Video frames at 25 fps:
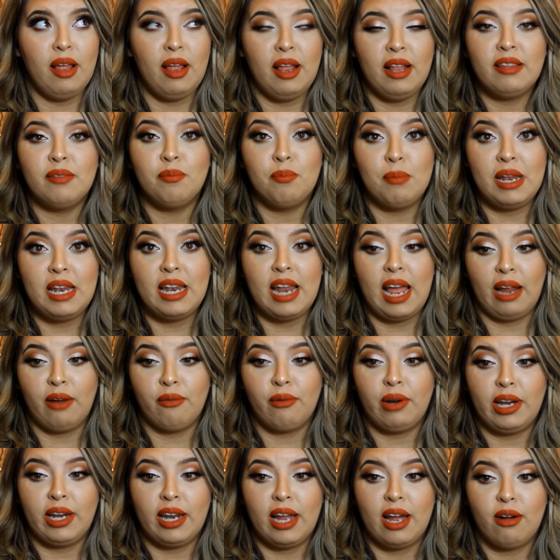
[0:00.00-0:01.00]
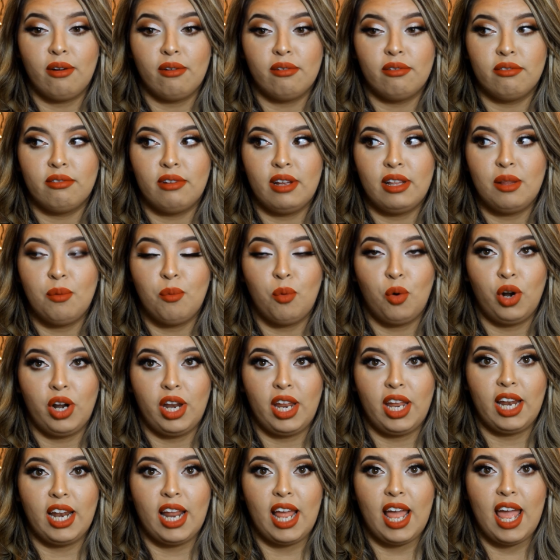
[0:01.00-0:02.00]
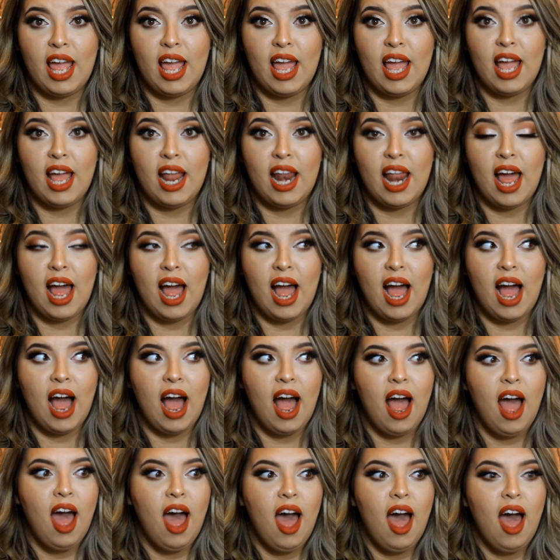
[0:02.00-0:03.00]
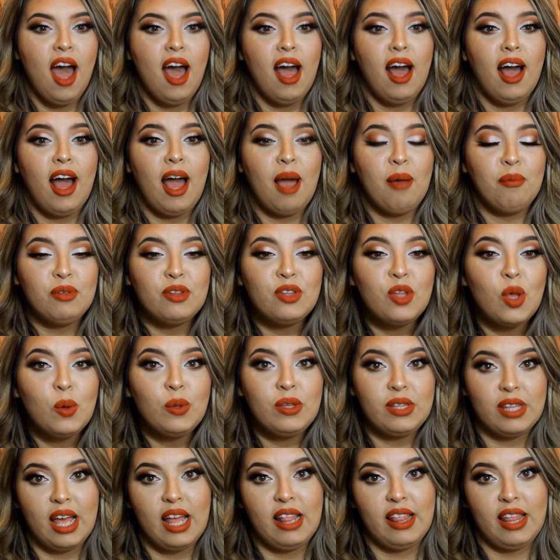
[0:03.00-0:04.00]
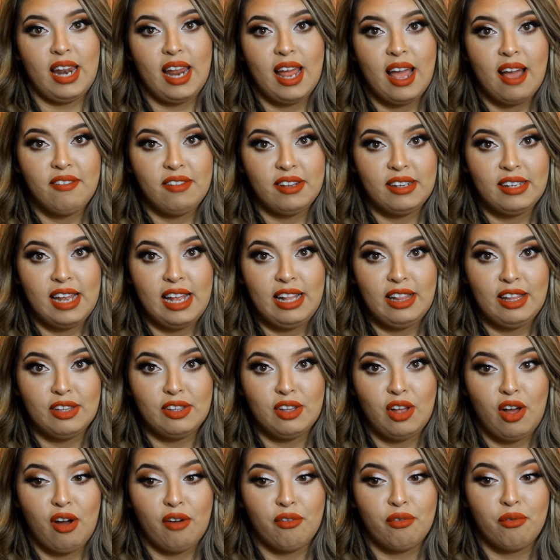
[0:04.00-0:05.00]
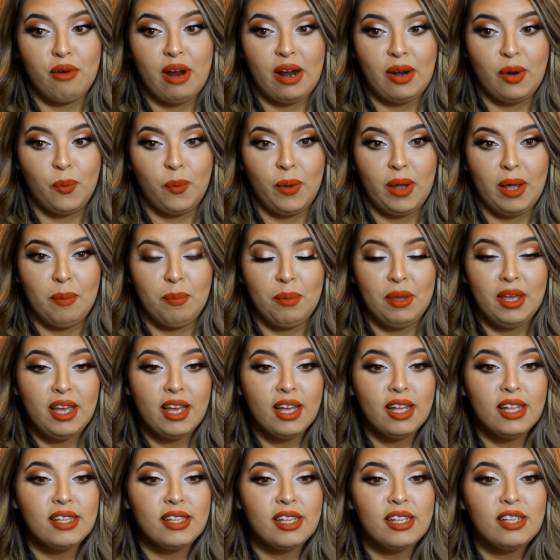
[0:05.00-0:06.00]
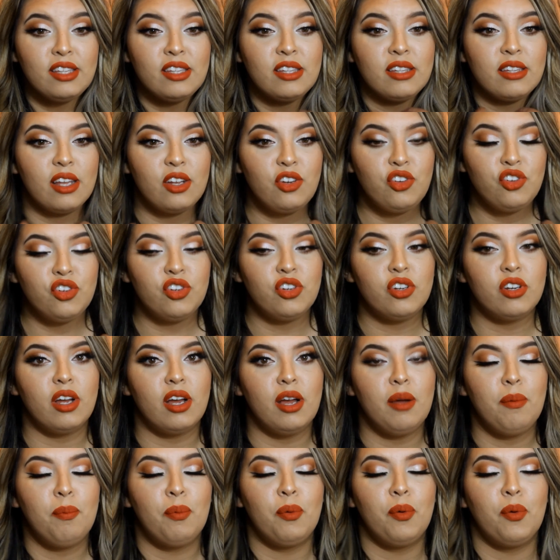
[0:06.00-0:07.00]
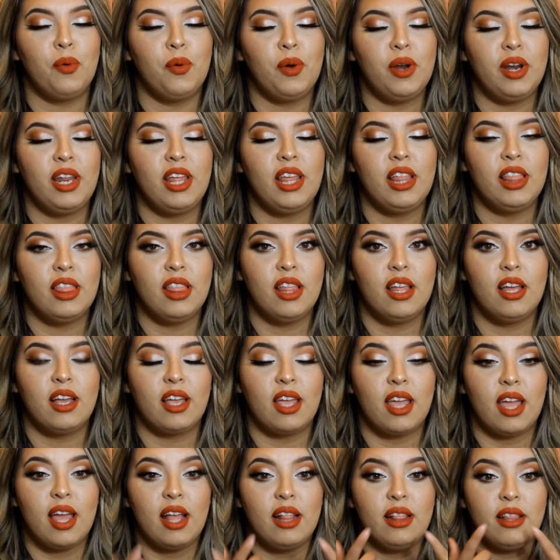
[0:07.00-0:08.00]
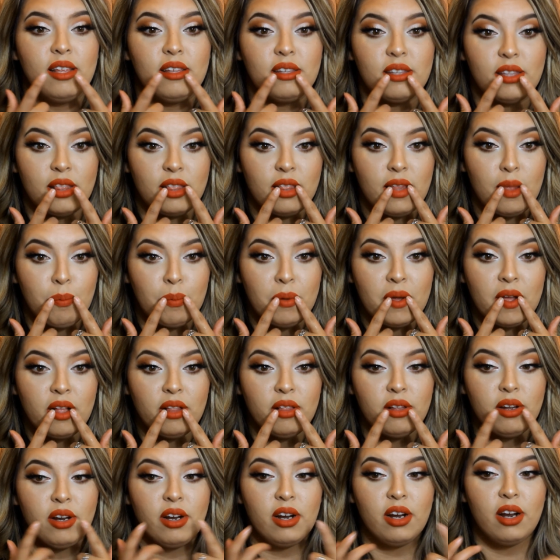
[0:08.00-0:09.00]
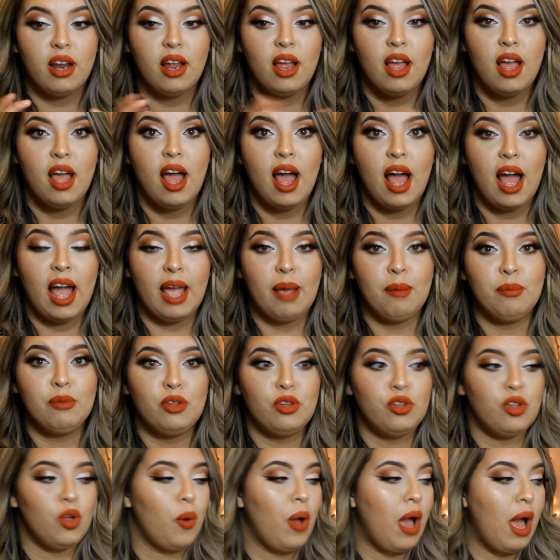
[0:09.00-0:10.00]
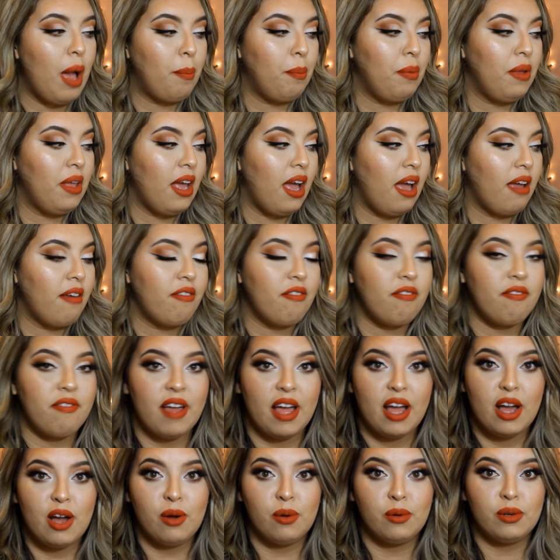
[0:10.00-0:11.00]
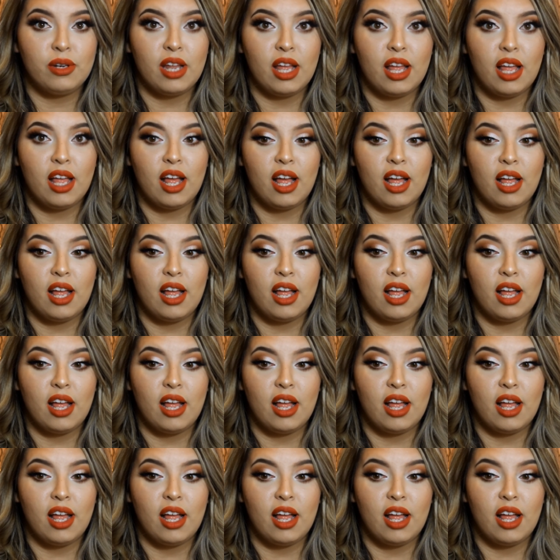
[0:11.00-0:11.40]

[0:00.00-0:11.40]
It's midnight right now in the morning, and I'm so sad that I have to take this off right away because it's such a pretty look. And this lip color, I'm so happy I found